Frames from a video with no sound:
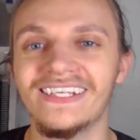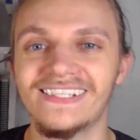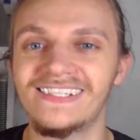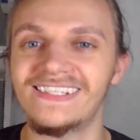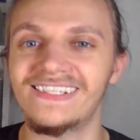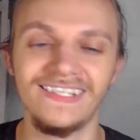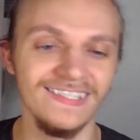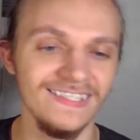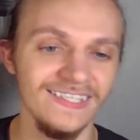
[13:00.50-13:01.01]

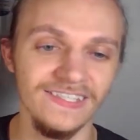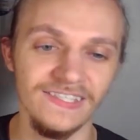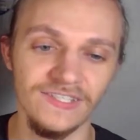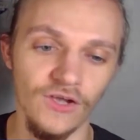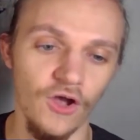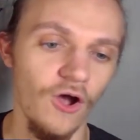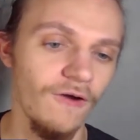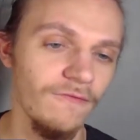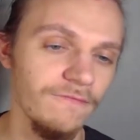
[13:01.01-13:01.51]
assistants,
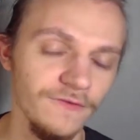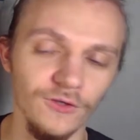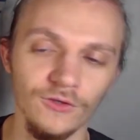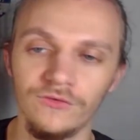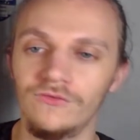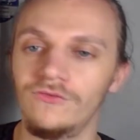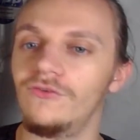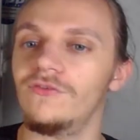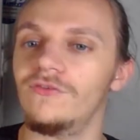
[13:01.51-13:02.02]

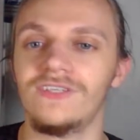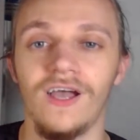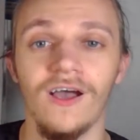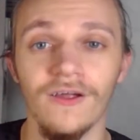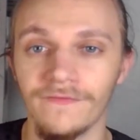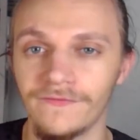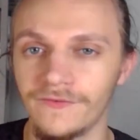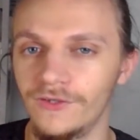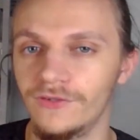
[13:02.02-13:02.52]
off-field roles,
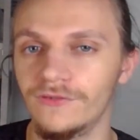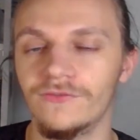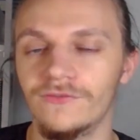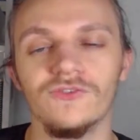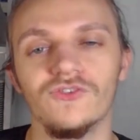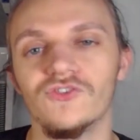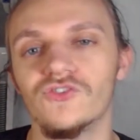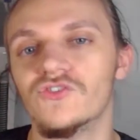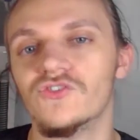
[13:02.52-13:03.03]
on-field roles,
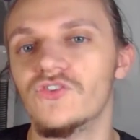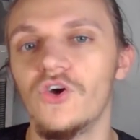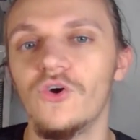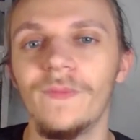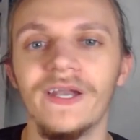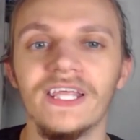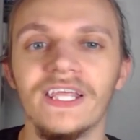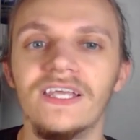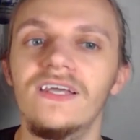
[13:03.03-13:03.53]
just so
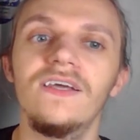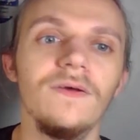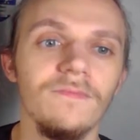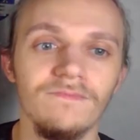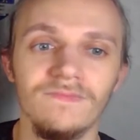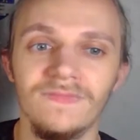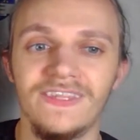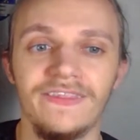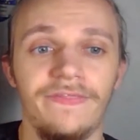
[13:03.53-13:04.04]
many
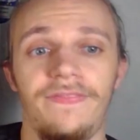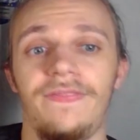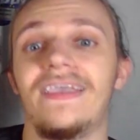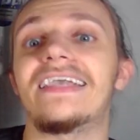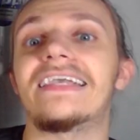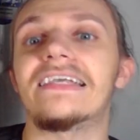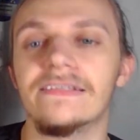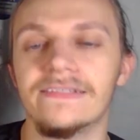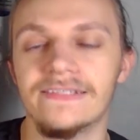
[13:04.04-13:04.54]

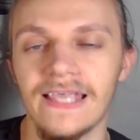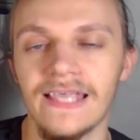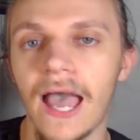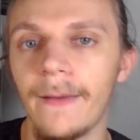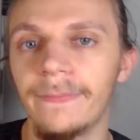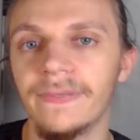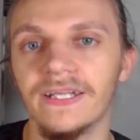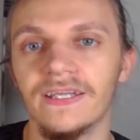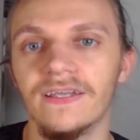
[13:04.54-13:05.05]
things
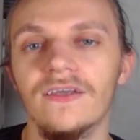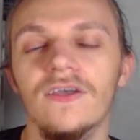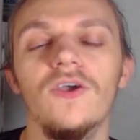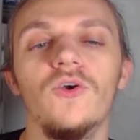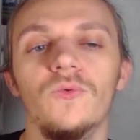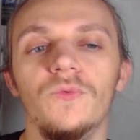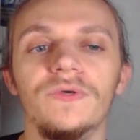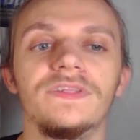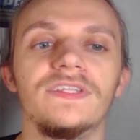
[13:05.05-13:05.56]
happening
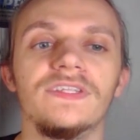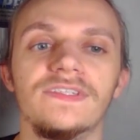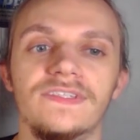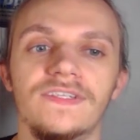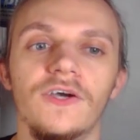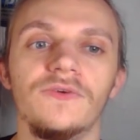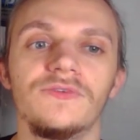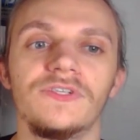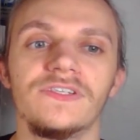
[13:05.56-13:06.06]
with this
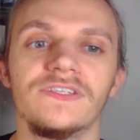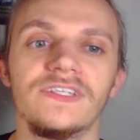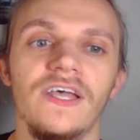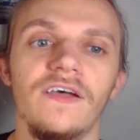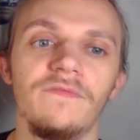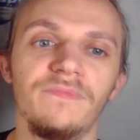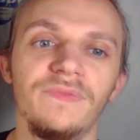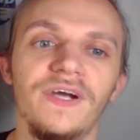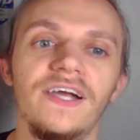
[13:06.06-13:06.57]
coaching
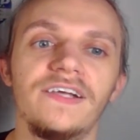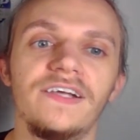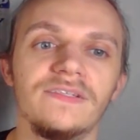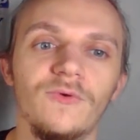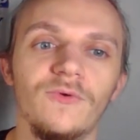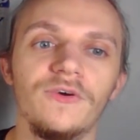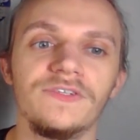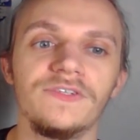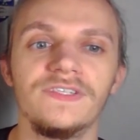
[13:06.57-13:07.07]
staff. Braxton
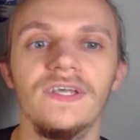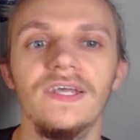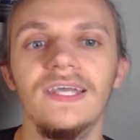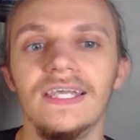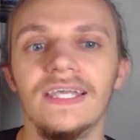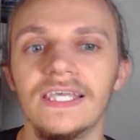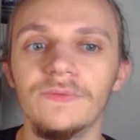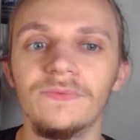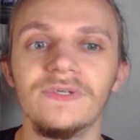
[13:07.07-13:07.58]
Morris,
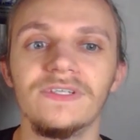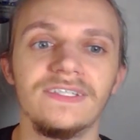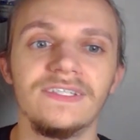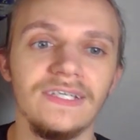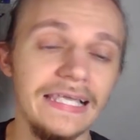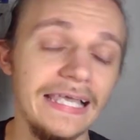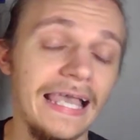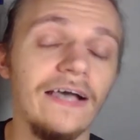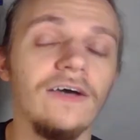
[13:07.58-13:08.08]

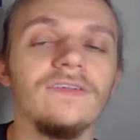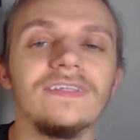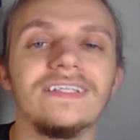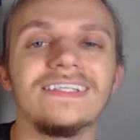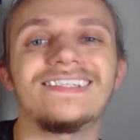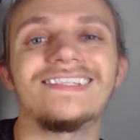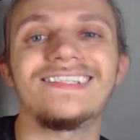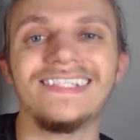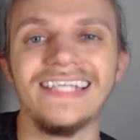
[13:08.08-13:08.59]
he held the
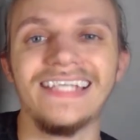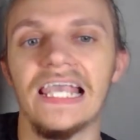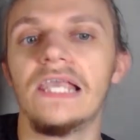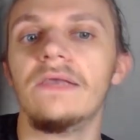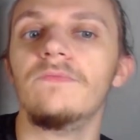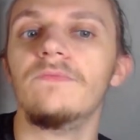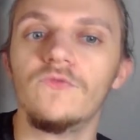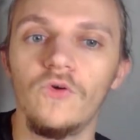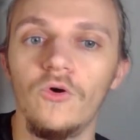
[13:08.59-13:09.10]

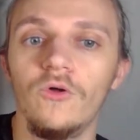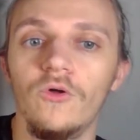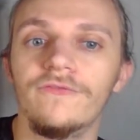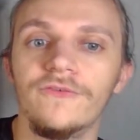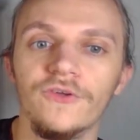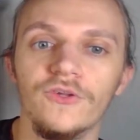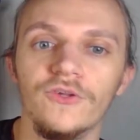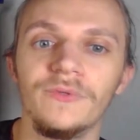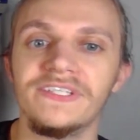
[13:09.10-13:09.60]
same role
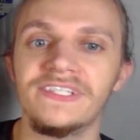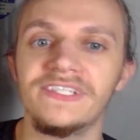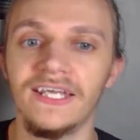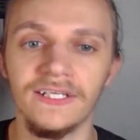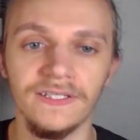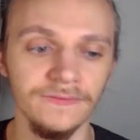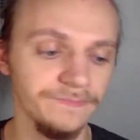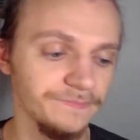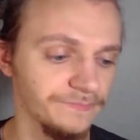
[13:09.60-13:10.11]
for
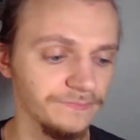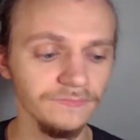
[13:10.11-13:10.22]
Louisiana